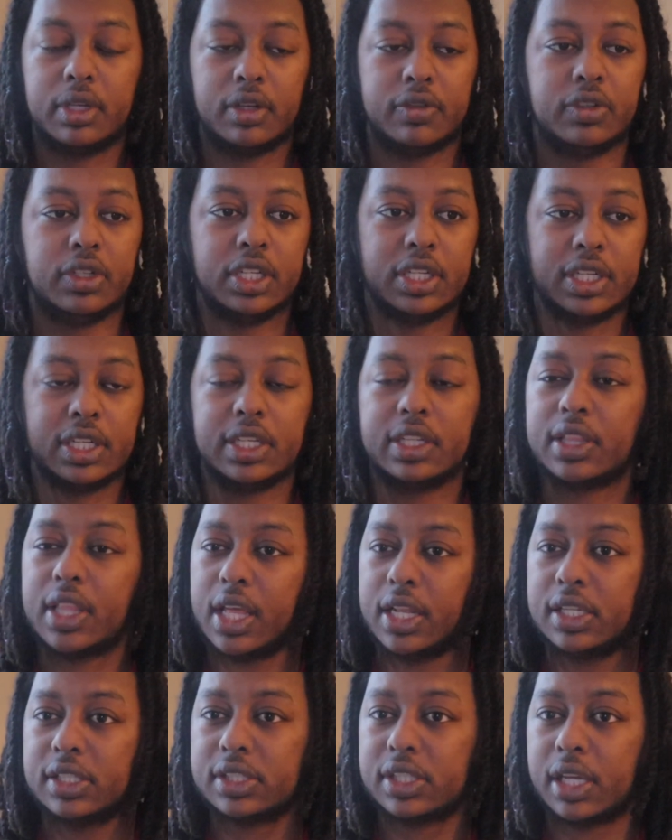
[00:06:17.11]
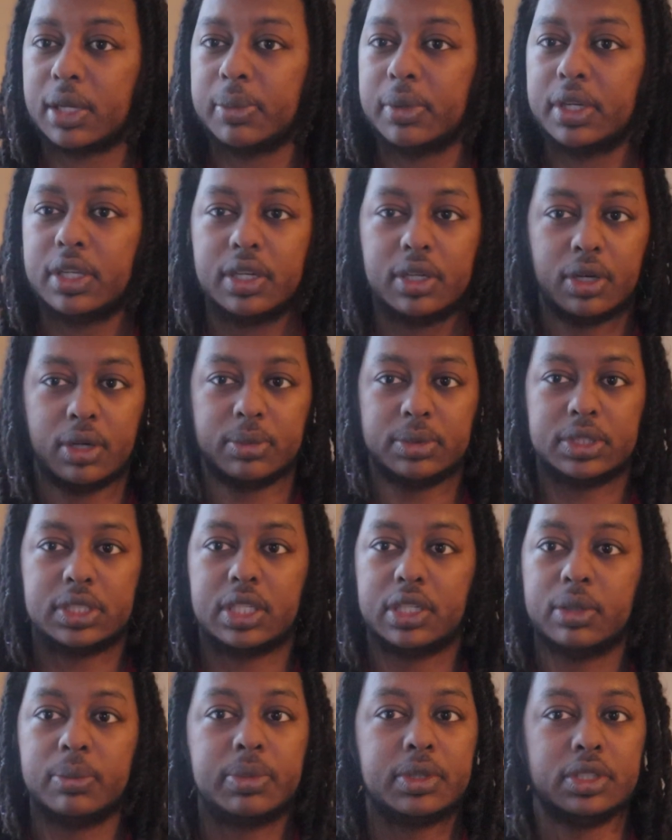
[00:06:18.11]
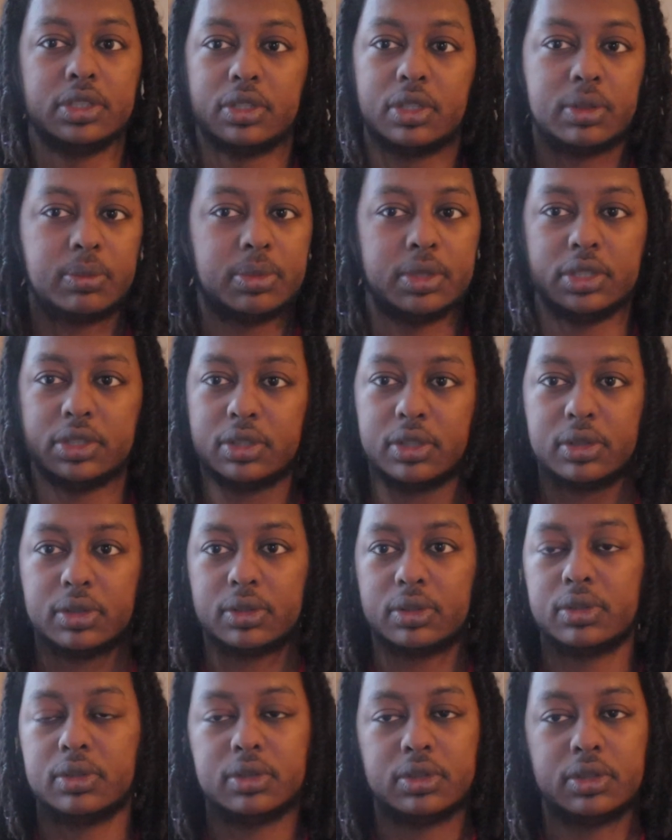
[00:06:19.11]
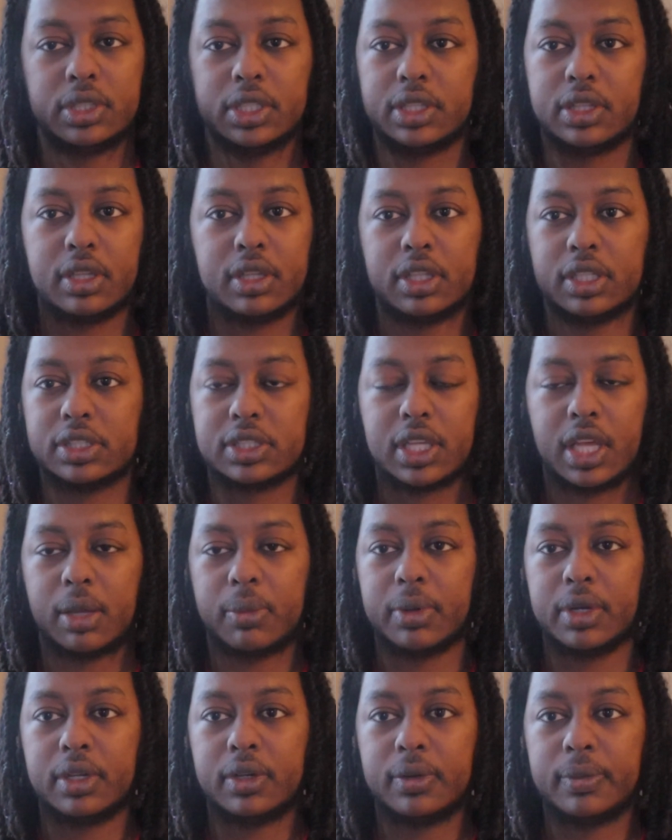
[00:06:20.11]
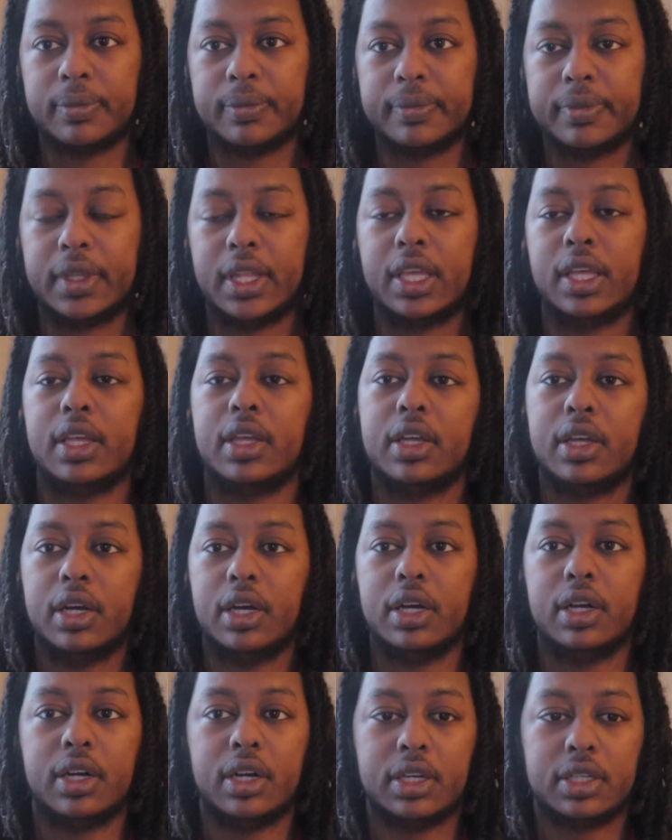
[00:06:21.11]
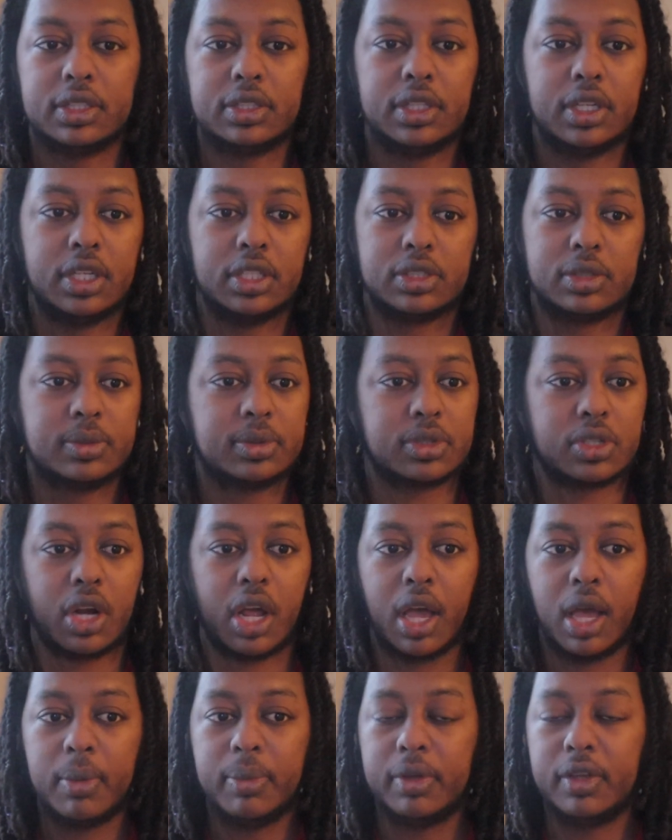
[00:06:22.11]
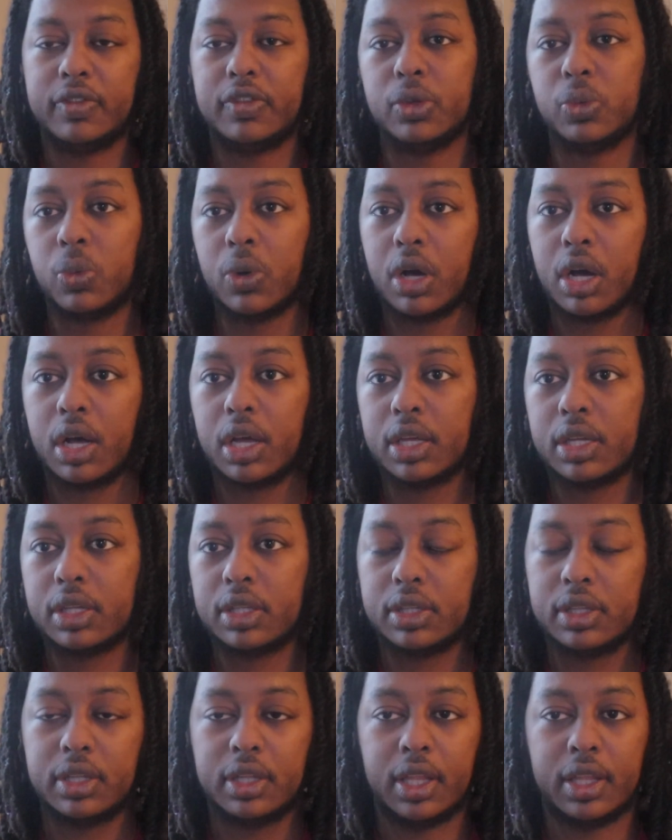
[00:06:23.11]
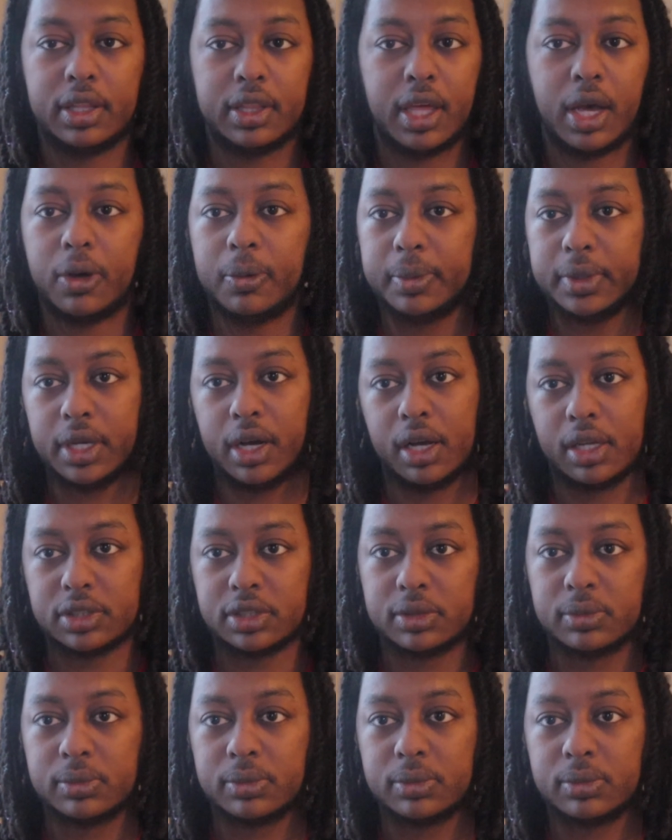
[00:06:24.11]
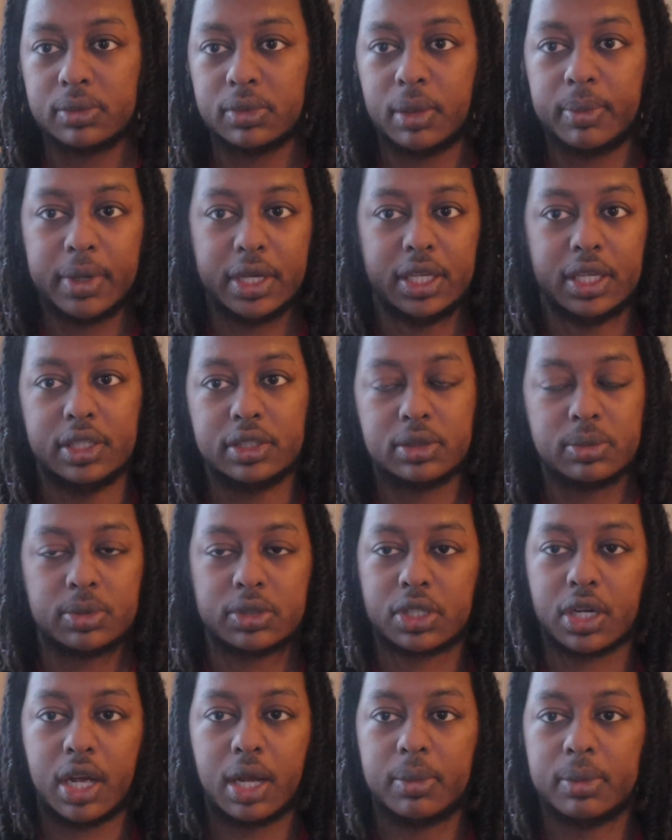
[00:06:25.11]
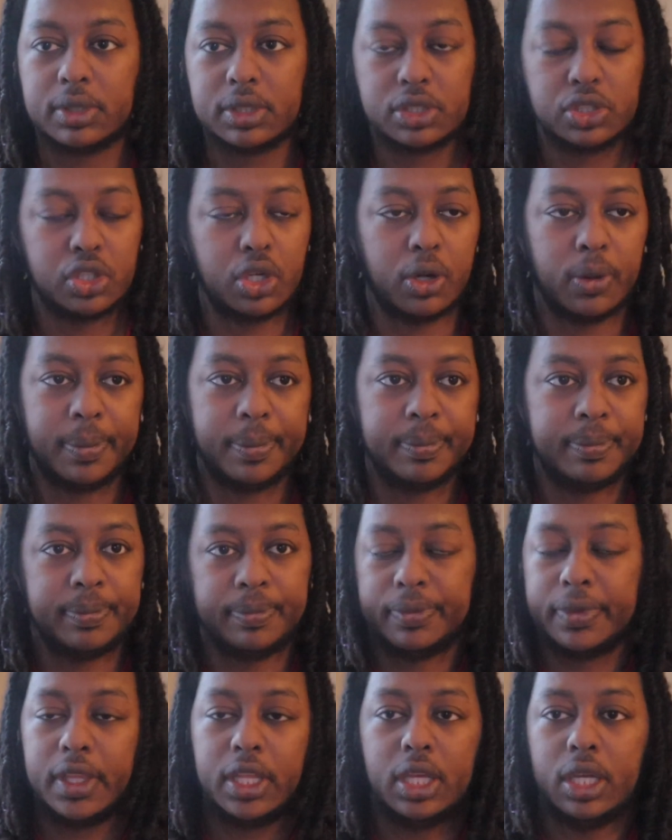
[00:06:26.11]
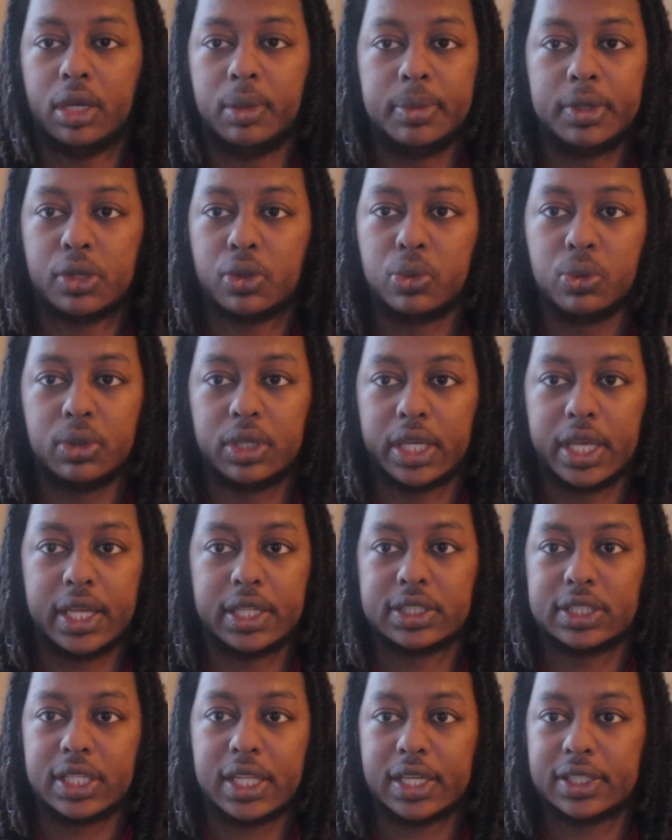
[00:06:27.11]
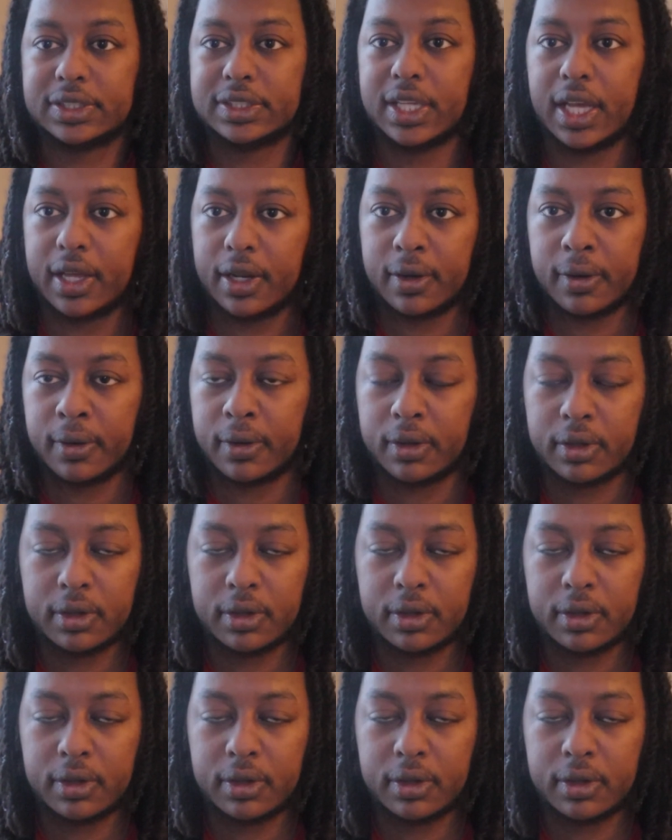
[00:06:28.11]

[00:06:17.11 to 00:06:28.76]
If you didn't, hit that dislike button. No, I'm just kidding. Please don't hit the dislike button. Subscribe if you want. That would be awesome. I'm at 8 subscribers, so it would be cool to get to like 10.